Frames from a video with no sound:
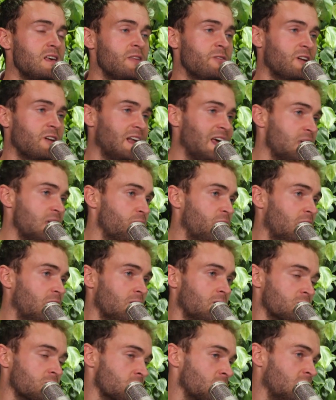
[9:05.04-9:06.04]
in the late
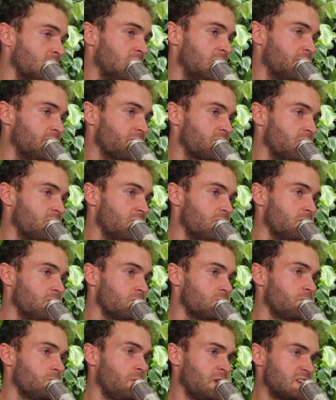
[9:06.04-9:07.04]
biological afternoon,
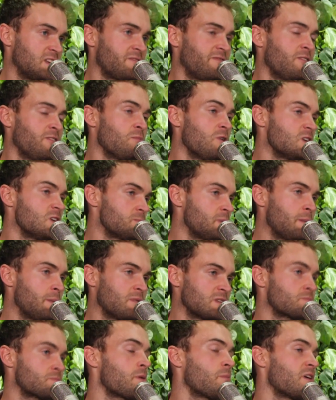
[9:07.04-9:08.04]
which for most
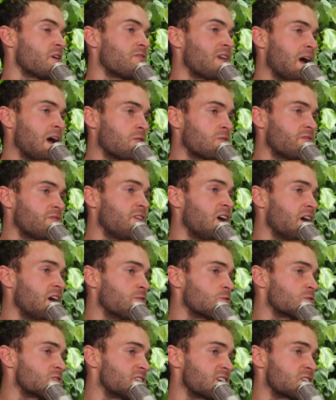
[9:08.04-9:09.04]
people is probably around
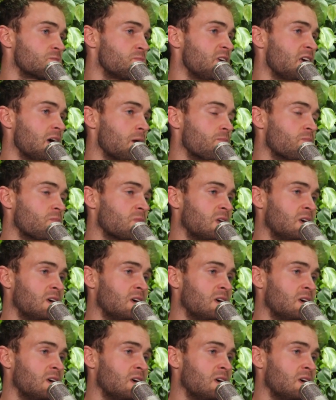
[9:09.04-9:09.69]
5 or 6 p.m.,